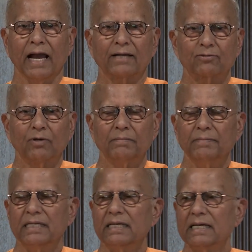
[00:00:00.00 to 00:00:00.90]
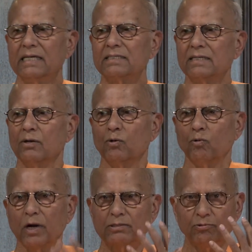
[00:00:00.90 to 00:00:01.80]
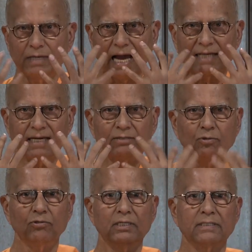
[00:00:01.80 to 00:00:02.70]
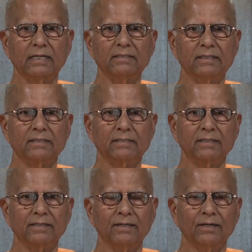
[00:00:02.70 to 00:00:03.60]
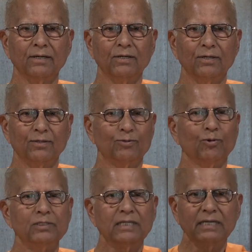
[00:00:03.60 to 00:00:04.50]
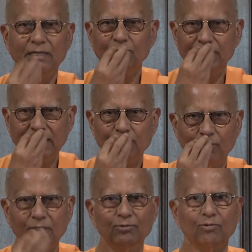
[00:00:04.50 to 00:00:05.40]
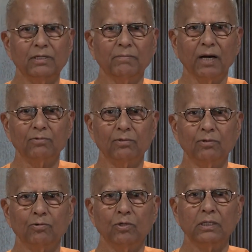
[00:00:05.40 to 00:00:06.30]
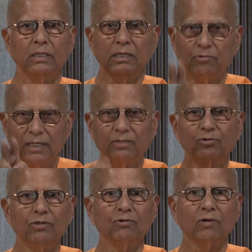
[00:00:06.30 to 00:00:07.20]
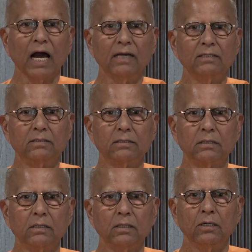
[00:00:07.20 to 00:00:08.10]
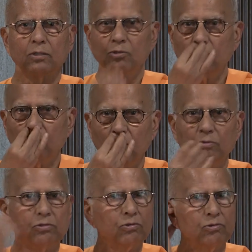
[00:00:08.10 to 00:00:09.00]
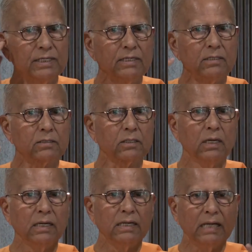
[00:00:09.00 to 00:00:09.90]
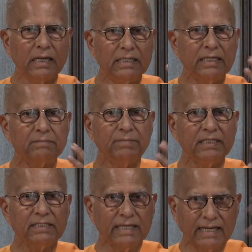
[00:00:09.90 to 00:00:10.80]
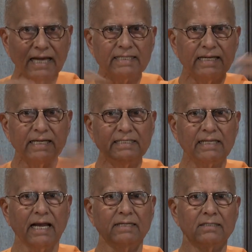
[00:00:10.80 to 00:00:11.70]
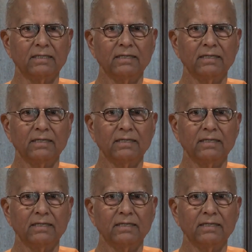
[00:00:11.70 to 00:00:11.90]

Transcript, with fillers: Actual meaning is what you gather through the senses. Don't think you eat only through the mouth. You eat through your eyes, through nose, through ears. It means gathering inside.